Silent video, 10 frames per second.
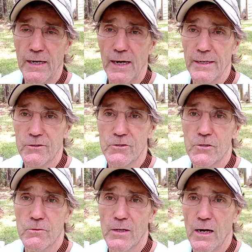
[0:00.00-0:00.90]
I
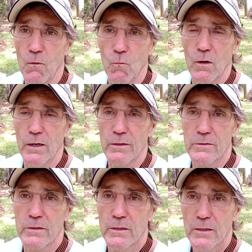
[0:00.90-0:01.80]
do not want
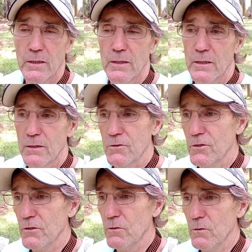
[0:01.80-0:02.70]

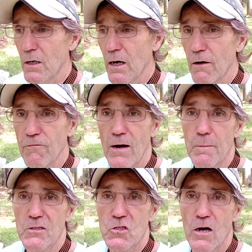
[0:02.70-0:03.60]
to uh,
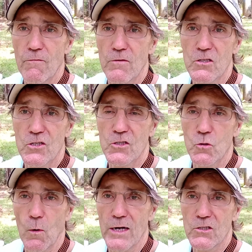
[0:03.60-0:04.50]
find myself in a
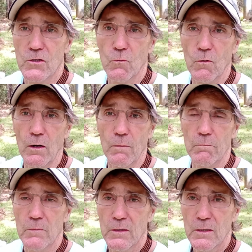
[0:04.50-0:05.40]
situation where
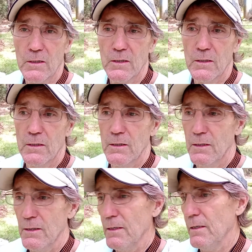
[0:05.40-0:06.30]
I'm
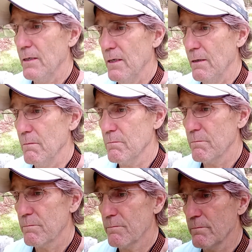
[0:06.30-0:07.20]
um,
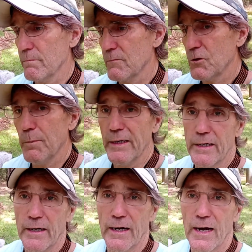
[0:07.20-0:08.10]

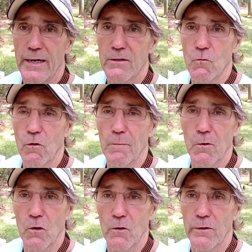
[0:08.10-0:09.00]
spending the night or
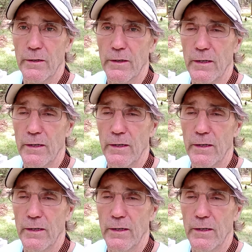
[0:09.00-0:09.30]
I'm hurt.